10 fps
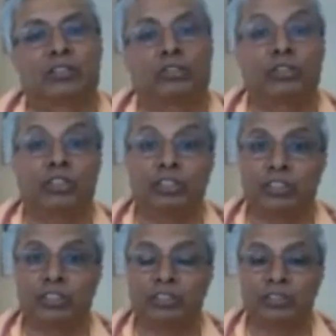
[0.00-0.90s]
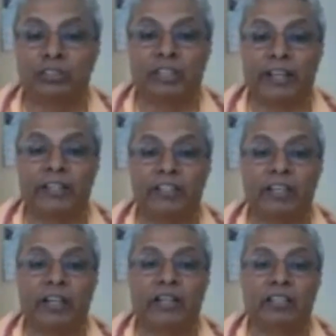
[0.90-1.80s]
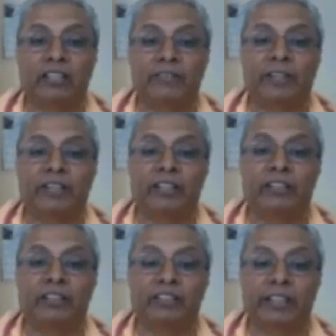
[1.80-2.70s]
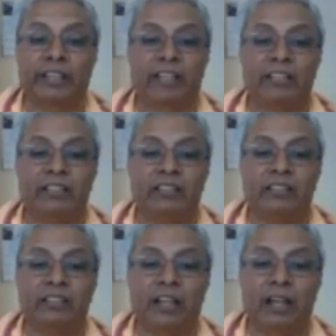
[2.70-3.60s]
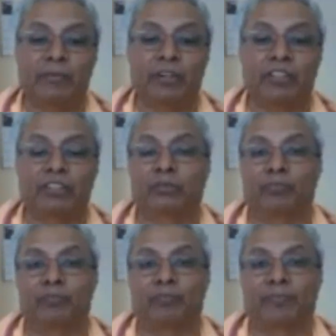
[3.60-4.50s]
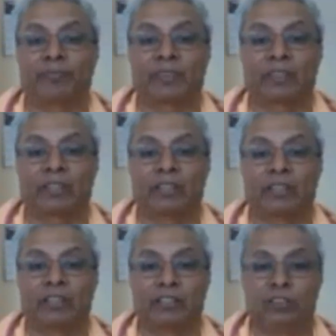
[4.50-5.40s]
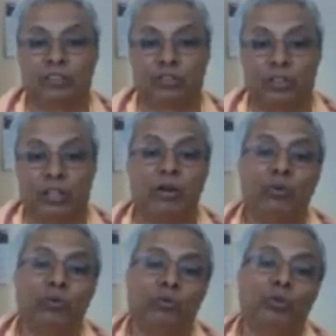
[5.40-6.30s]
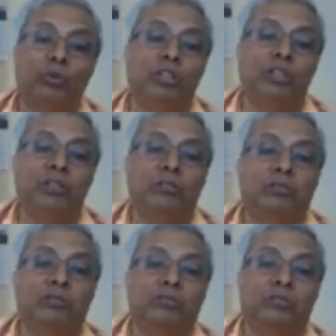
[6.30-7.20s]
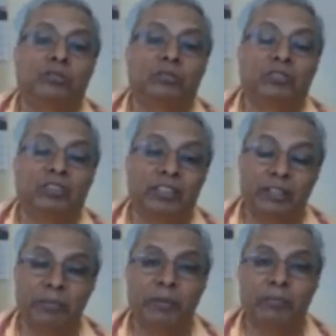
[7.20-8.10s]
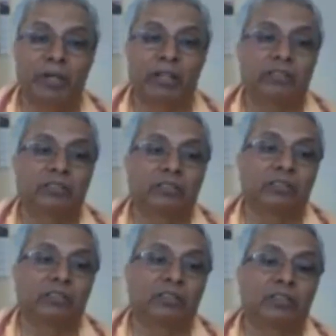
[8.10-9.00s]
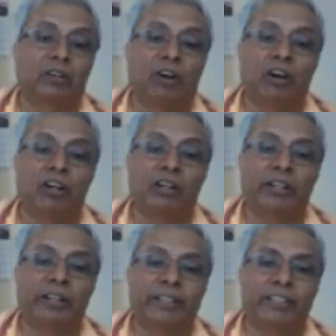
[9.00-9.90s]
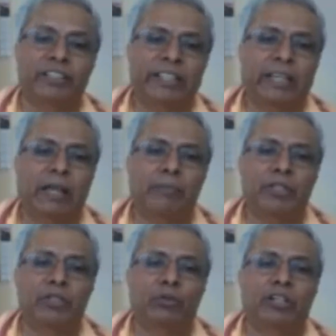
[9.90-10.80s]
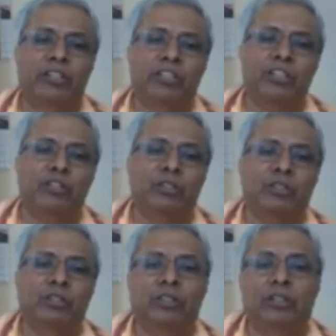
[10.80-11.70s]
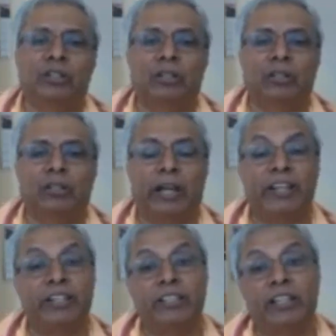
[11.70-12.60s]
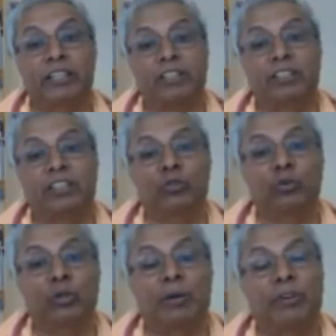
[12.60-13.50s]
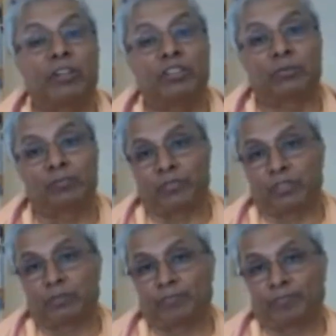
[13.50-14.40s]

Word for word: So this is the idea given in the second aphorism. So now we remember or let us recapitulate these ideas in the two aphorisms.